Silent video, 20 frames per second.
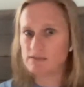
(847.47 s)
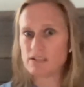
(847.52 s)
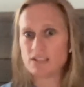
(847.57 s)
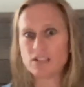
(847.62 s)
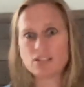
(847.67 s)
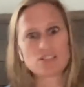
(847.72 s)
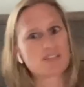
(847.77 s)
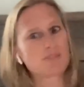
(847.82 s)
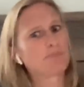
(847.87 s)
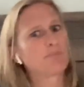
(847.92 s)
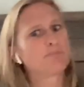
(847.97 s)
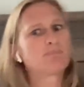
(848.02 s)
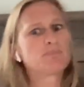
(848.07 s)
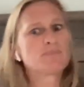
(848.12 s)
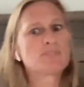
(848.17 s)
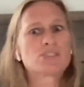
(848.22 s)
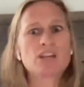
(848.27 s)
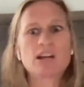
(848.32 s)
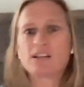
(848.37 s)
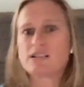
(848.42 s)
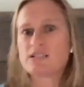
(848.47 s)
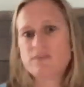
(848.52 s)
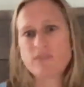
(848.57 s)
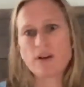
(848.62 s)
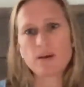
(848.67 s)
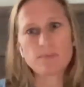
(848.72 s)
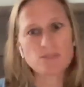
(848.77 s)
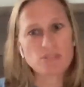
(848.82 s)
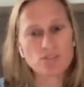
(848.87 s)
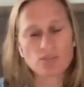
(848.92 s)
there's tons of
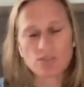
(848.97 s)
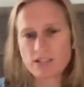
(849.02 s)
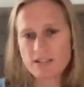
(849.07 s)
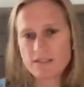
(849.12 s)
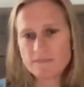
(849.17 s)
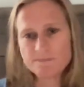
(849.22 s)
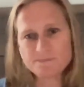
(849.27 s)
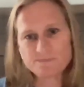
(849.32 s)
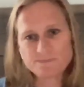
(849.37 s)
opportunity.